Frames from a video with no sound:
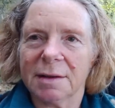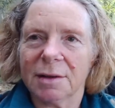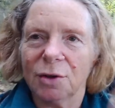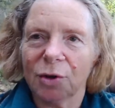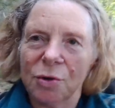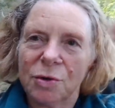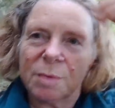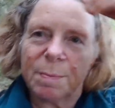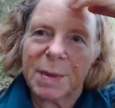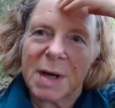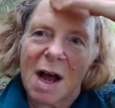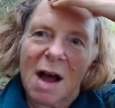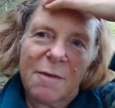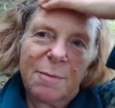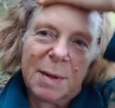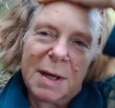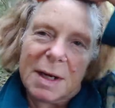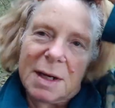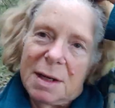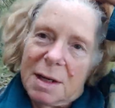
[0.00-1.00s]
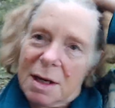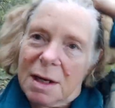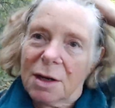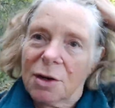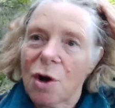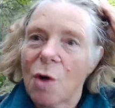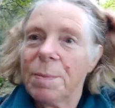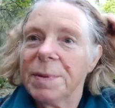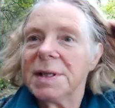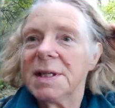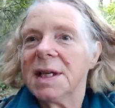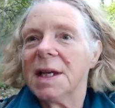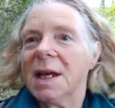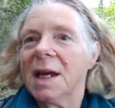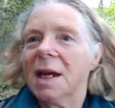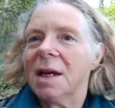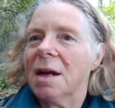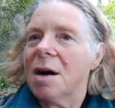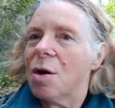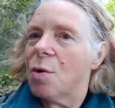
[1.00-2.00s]
look, but I've been coppicing
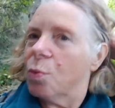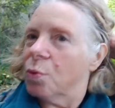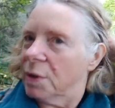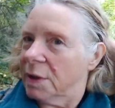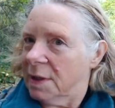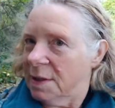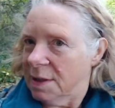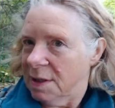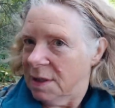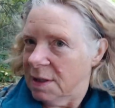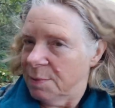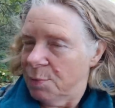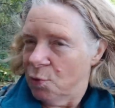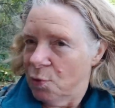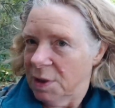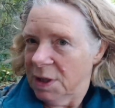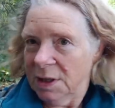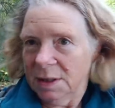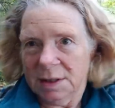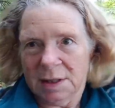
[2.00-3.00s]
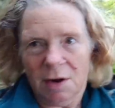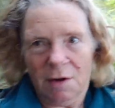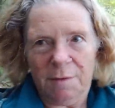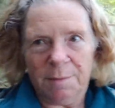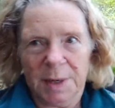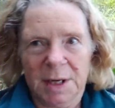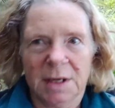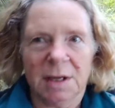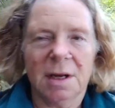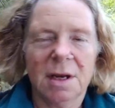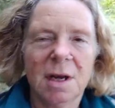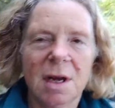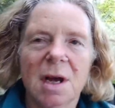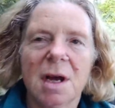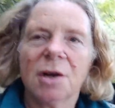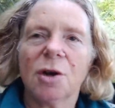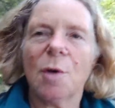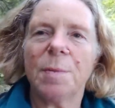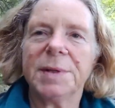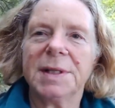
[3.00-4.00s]
in our woodland this morning, so I've been
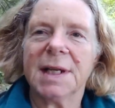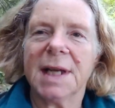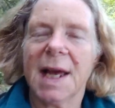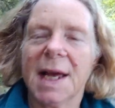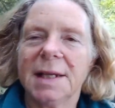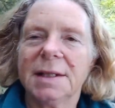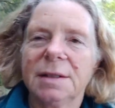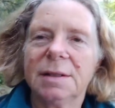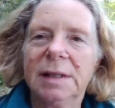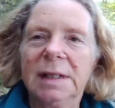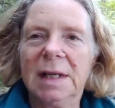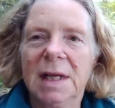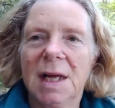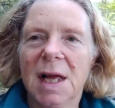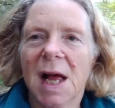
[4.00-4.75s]
coppicing Hazel